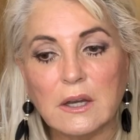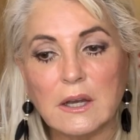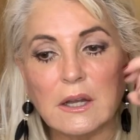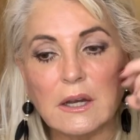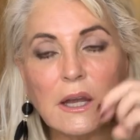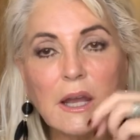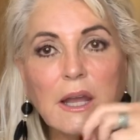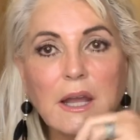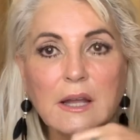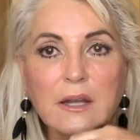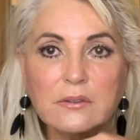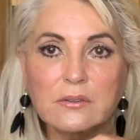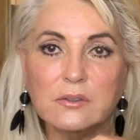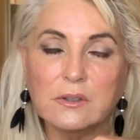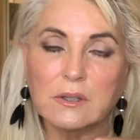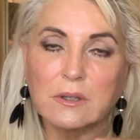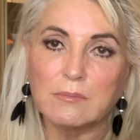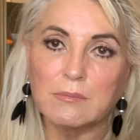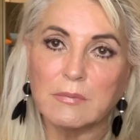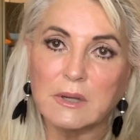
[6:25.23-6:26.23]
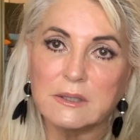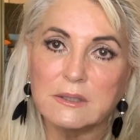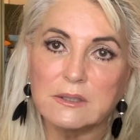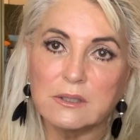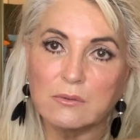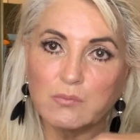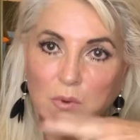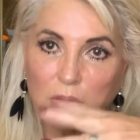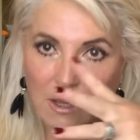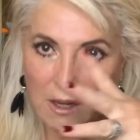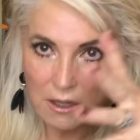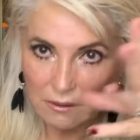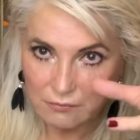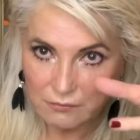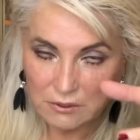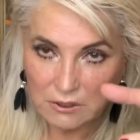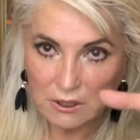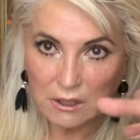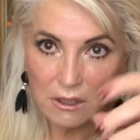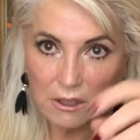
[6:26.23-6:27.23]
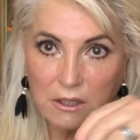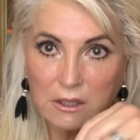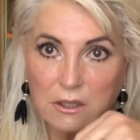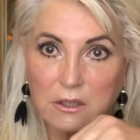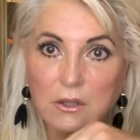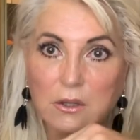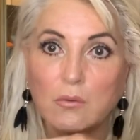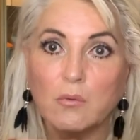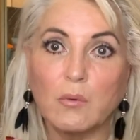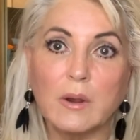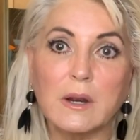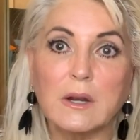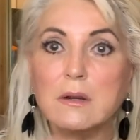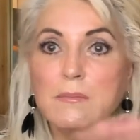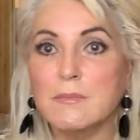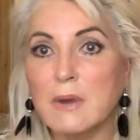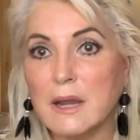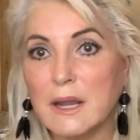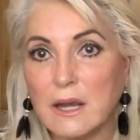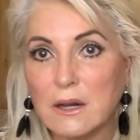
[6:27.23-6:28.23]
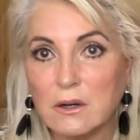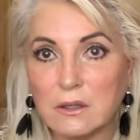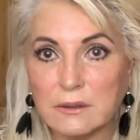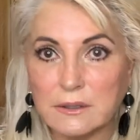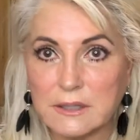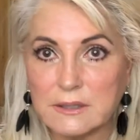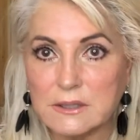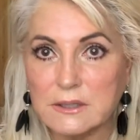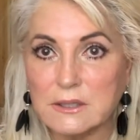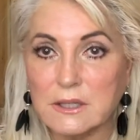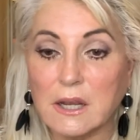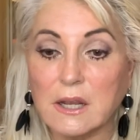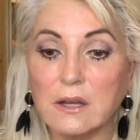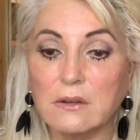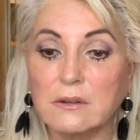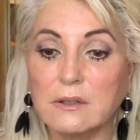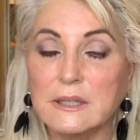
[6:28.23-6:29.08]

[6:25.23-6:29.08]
And I asked him, I said, one out of 10, where am I at on that scale?